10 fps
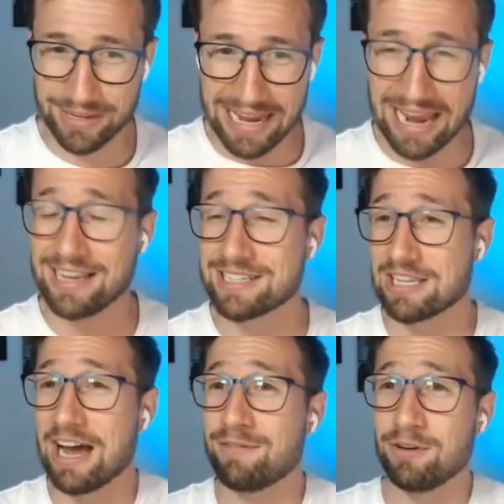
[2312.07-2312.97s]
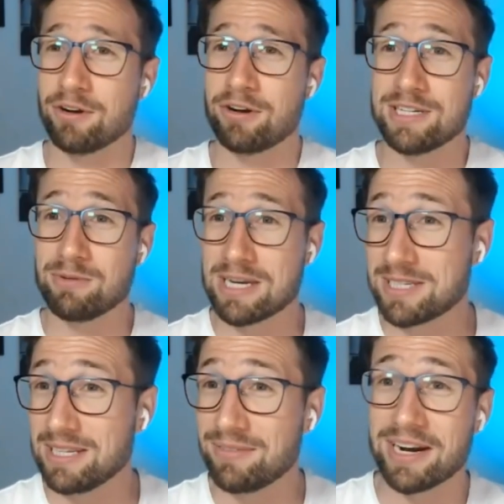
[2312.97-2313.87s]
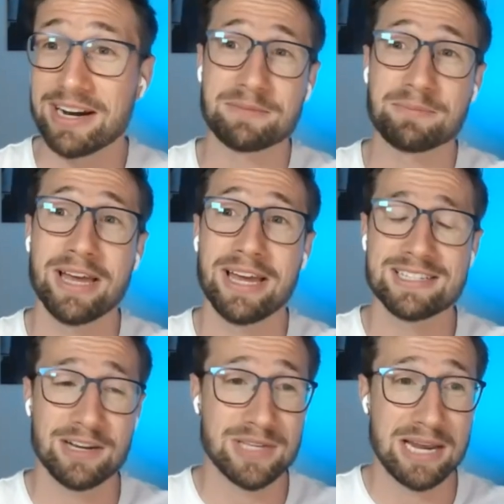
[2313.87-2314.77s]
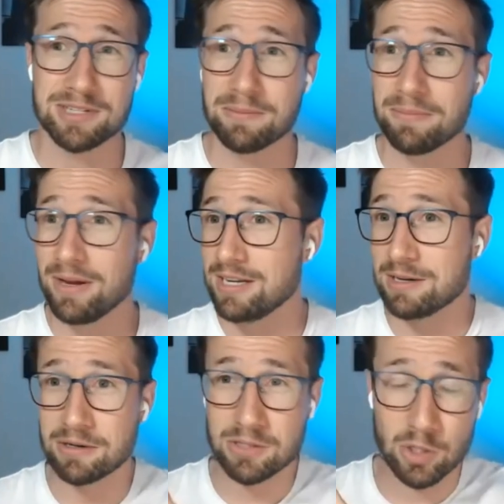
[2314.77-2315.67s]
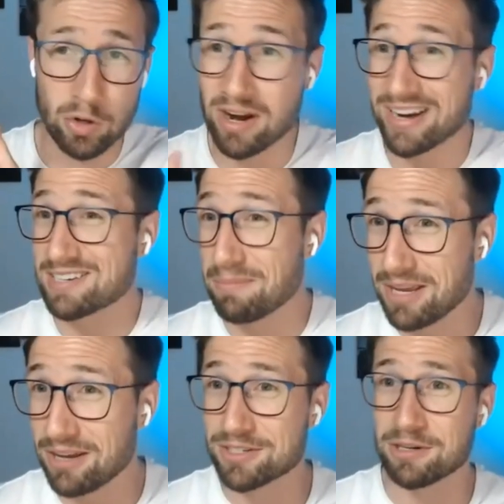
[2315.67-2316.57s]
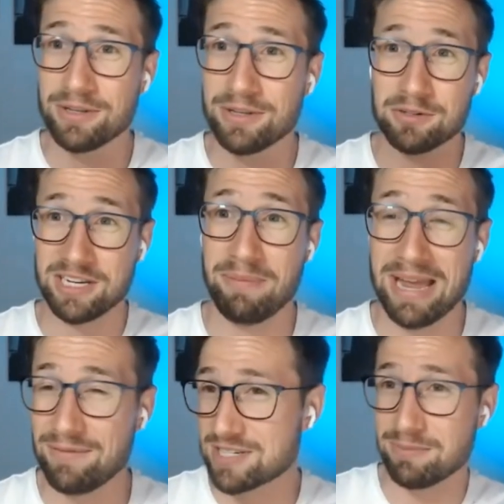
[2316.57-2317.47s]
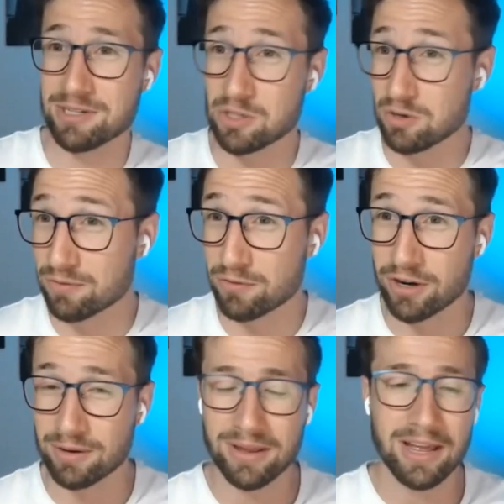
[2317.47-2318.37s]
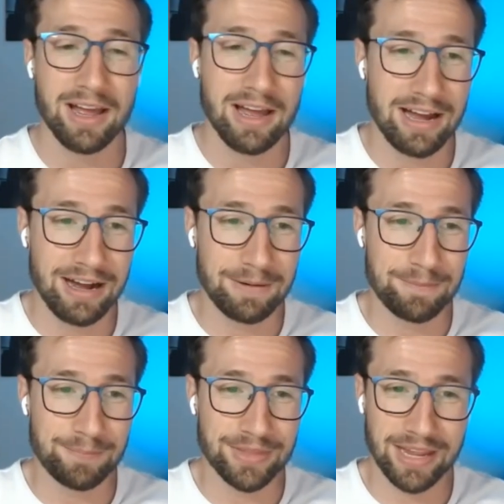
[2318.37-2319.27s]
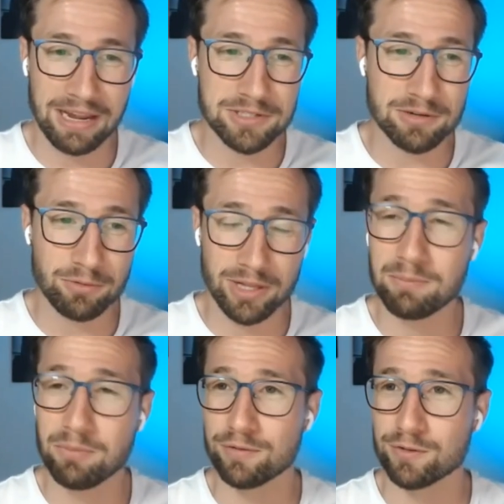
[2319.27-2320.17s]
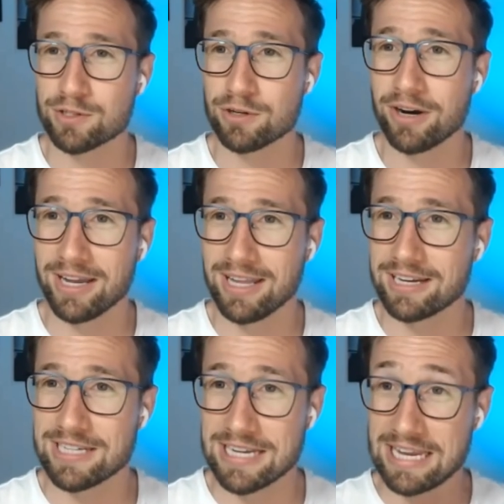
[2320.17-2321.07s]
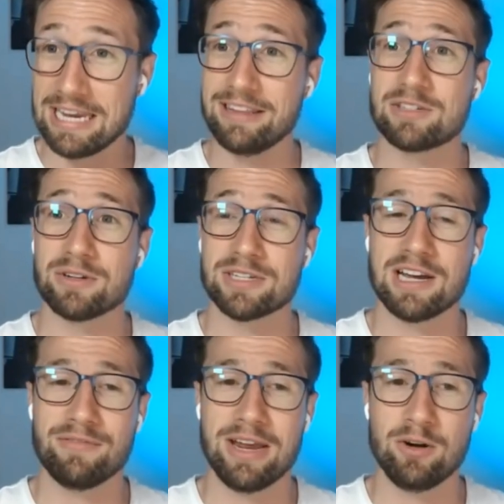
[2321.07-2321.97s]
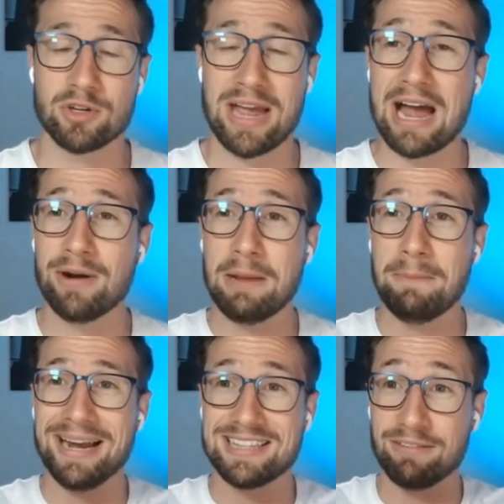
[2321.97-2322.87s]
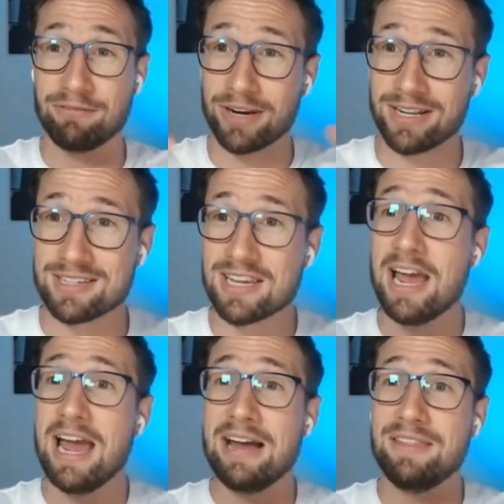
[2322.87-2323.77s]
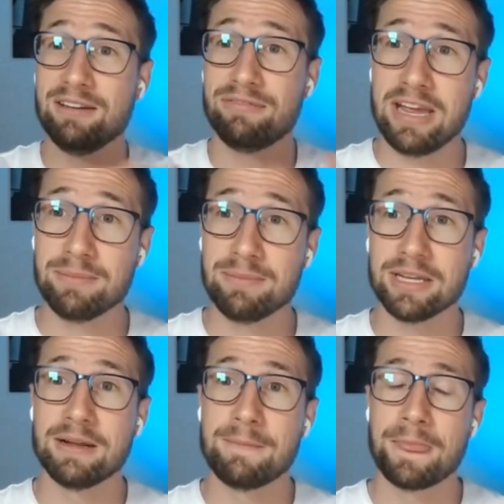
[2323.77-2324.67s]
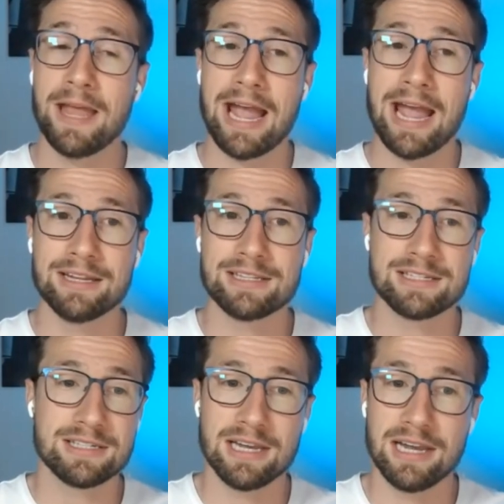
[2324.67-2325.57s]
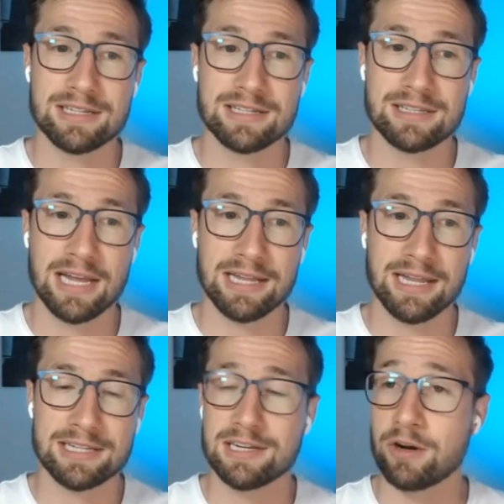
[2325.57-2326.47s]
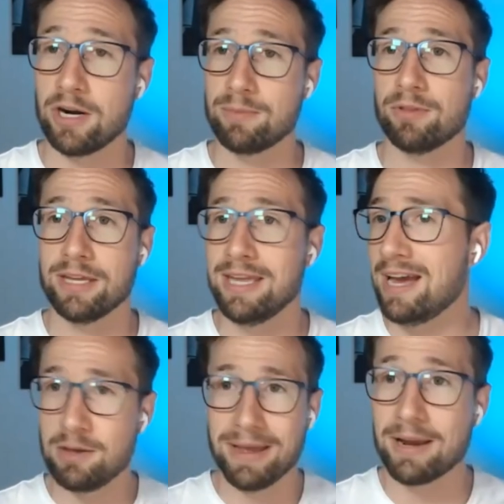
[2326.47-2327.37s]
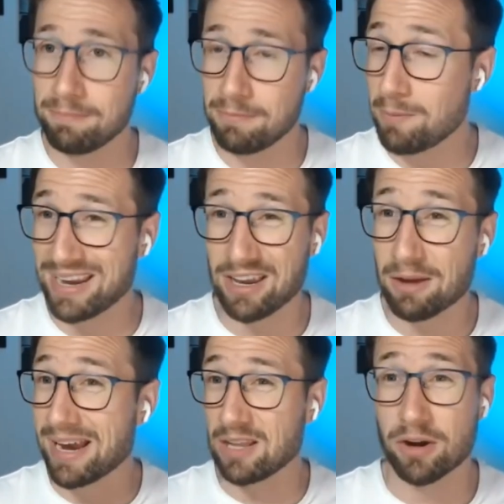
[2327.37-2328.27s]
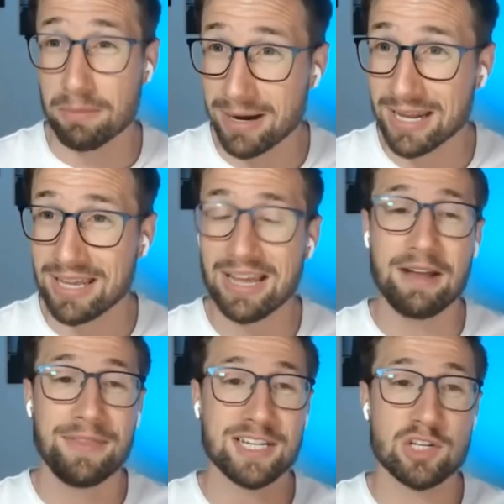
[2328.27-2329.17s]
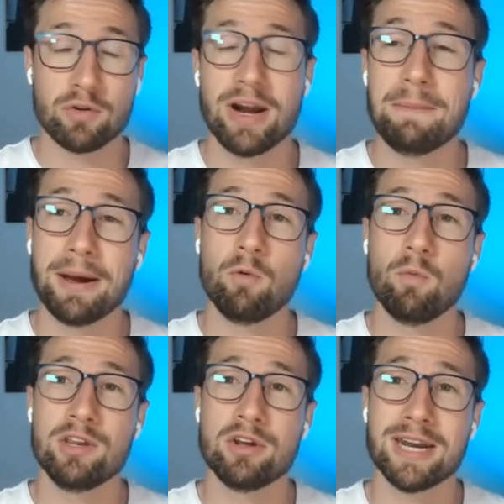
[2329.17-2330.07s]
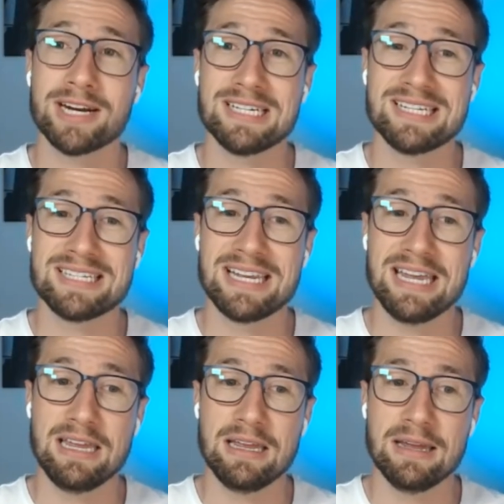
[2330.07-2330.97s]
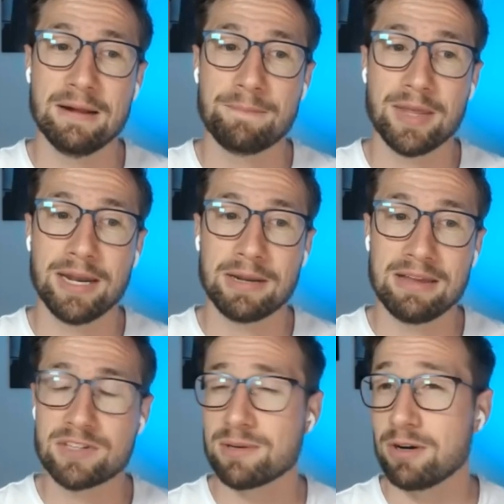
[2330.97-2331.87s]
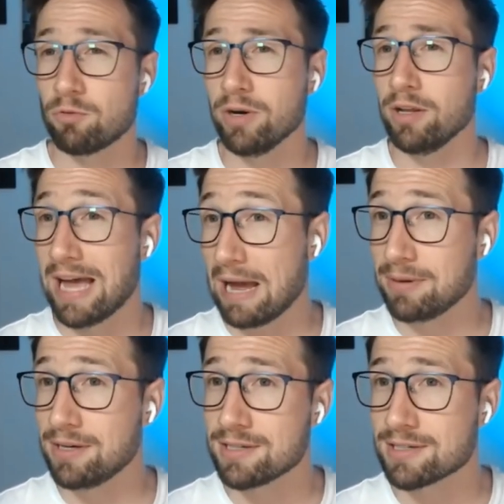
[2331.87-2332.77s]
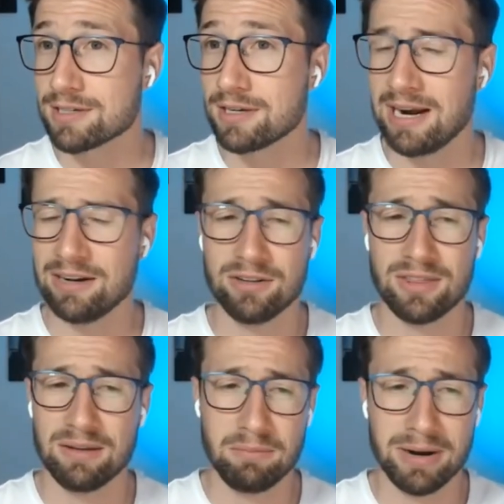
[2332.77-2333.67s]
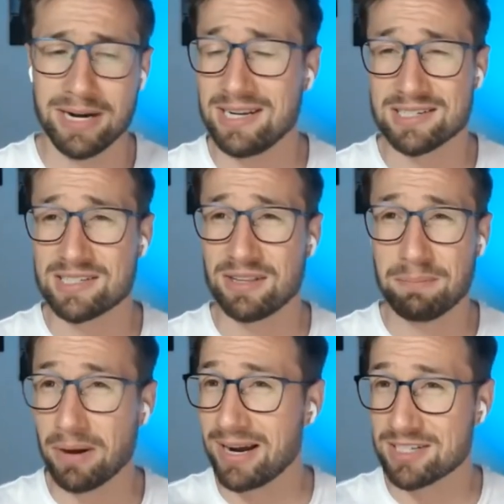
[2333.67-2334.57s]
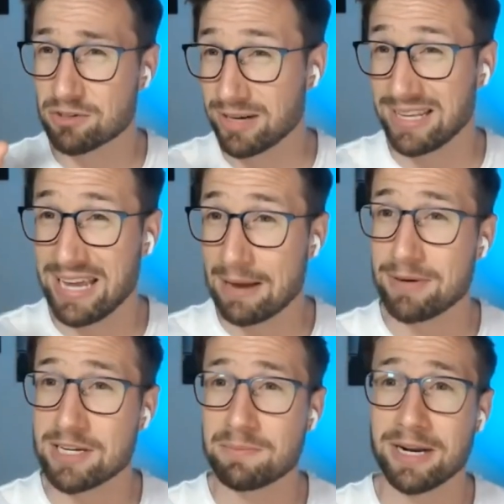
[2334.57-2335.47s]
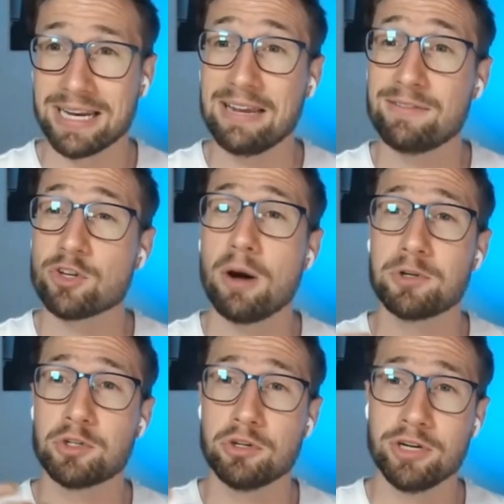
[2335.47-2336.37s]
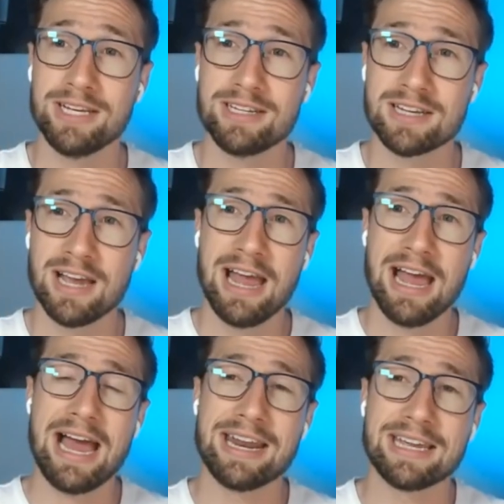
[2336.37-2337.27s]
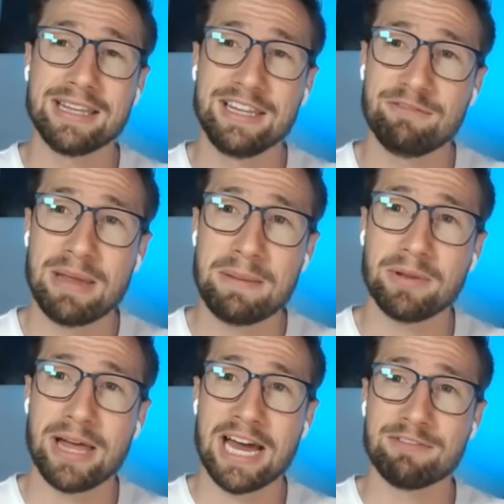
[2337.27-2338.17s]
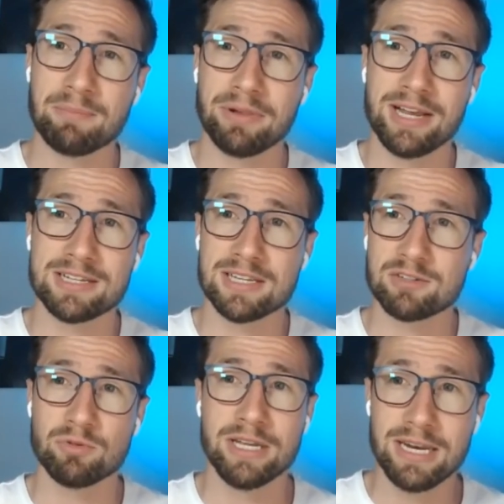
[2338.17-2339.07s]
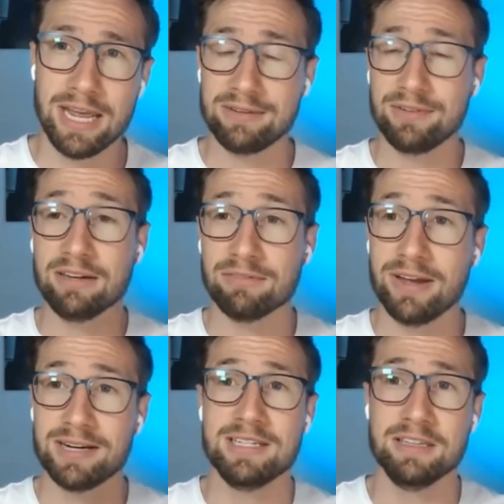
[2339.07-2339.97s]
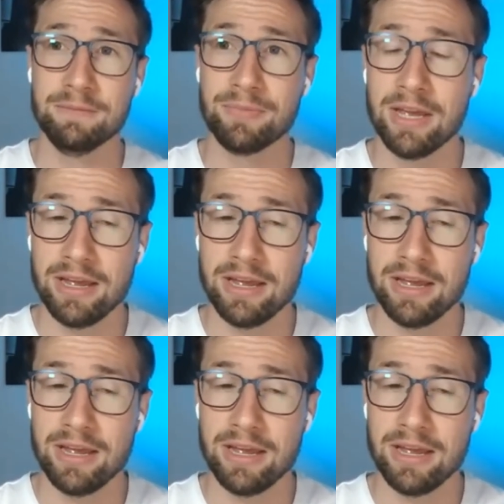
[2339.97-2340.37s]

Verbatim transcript: get his life in order because he was able to live in a nicer place. He was able to, to, to, cook nicer meals and all this sort of stuff, pay for someone to cook for him. Um, it was a really beautiful story, like to hear this sort of stuff and also how it impacted their friends and their family and it's it's that's an incredible thing yeah you make you make you can make a lot of money that's great but when you can actually see it gives someone real happiness and i don't think money necessarily buys directly happiness but it gives opportunities and it can lift people out of a place that's really negatively affecting them